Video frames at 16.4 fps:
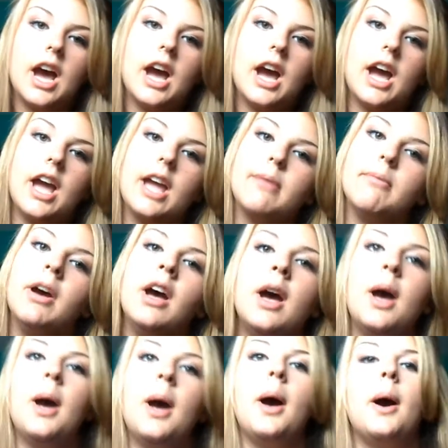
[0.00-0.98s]
I'm
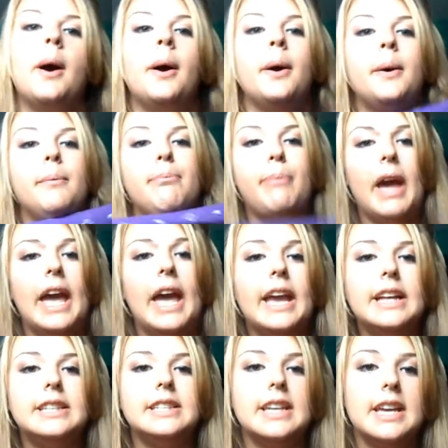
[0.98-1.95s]

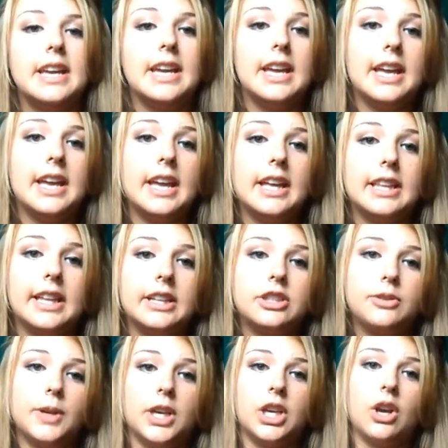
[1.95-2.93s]
painting,
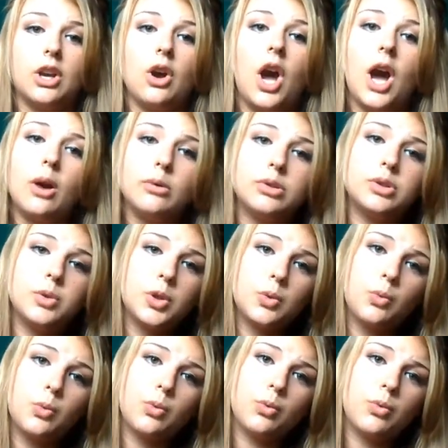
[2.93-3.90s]
like doing
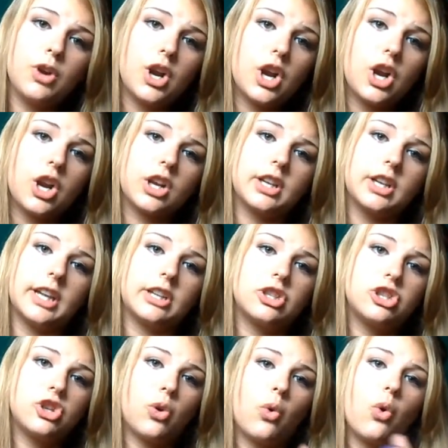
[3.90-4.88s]
housework,
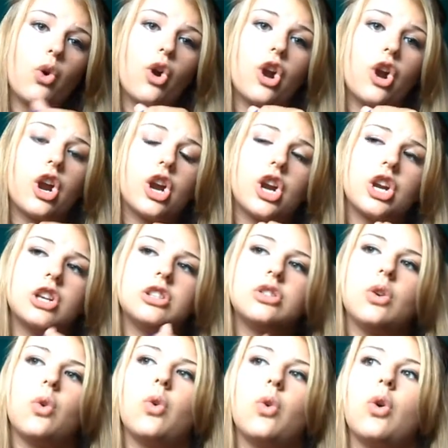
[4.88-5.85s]
like
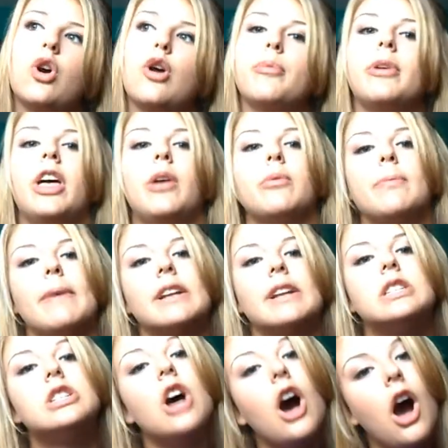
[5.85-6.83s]
chores, or playing with
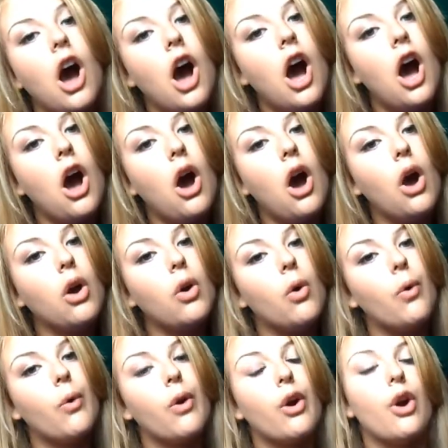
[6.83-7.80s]
my dog,
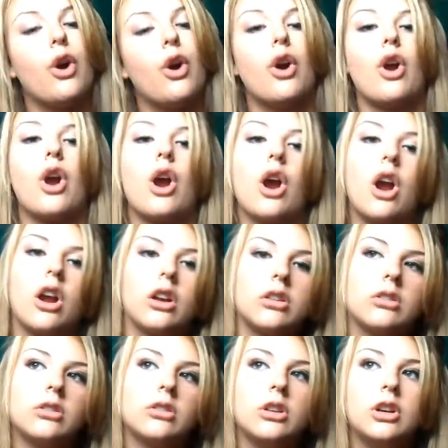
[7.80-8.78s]
or
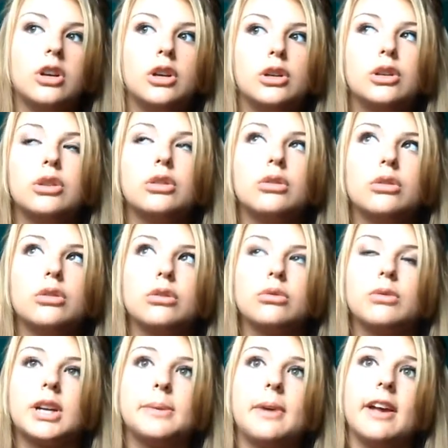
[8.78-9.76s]

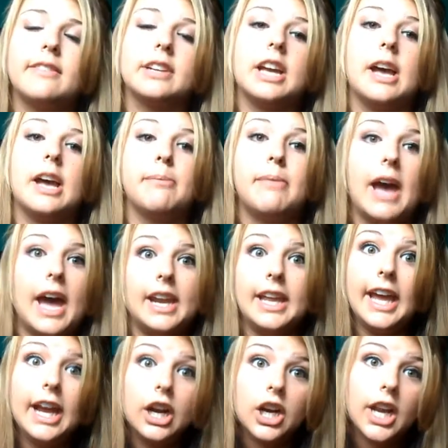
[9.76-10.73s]
when I'm having a bad
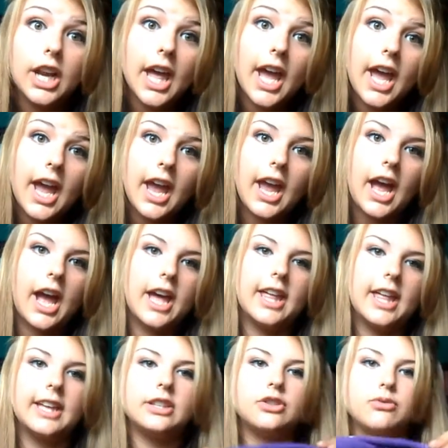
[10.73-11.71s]
hair day.
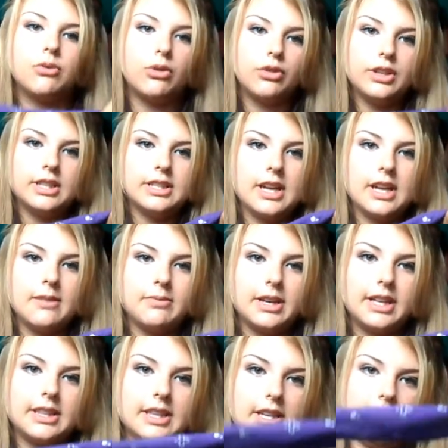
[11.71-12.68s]
I like to roll these up
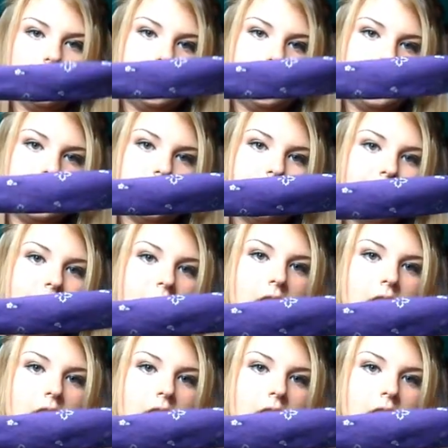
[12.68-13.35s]
like this.